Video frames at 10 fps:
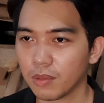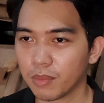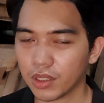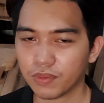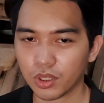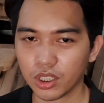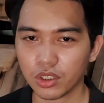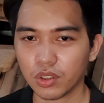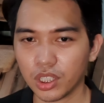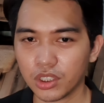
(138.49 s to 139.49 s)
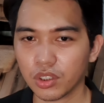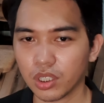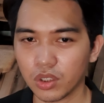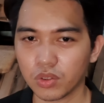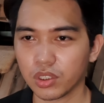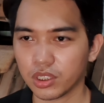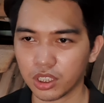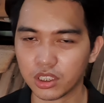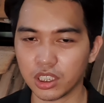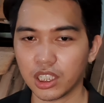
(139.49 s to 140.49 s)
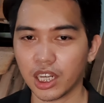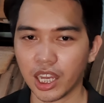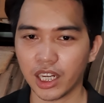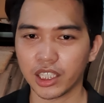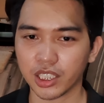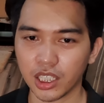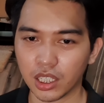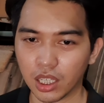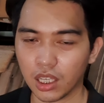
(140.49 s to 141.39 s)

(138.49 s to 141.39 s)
But for intonation alone, just need an Allen key.